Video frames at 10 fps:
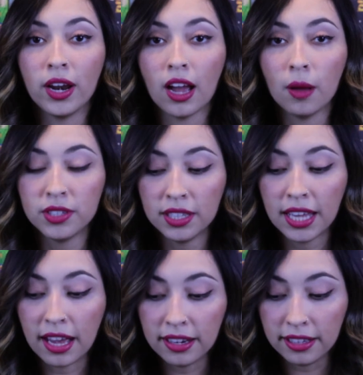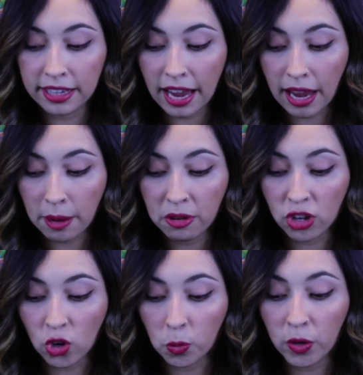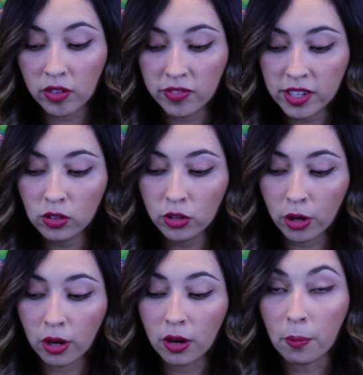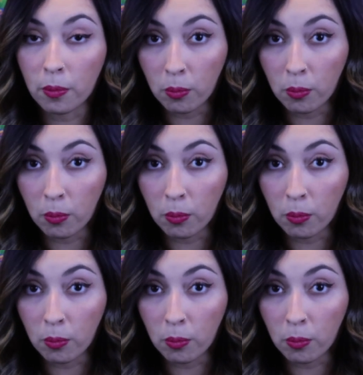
it comes to the end of the game, you'll reveal your